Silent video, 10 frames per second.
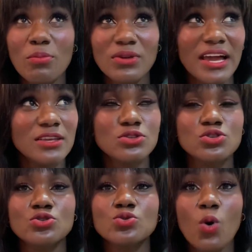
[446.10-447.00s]
like
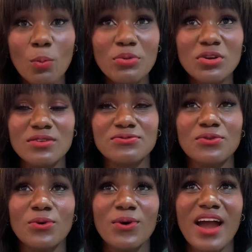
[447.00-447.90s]
so
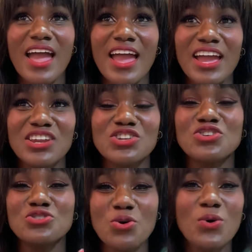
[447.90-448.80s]
beautiful, and you
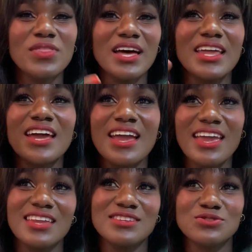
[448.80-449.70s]
know that
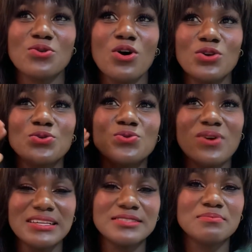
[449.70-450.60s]
it is God who
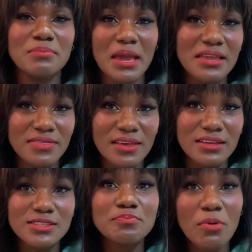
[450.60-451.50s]
has made
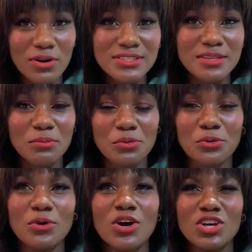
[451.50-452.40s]
this possible,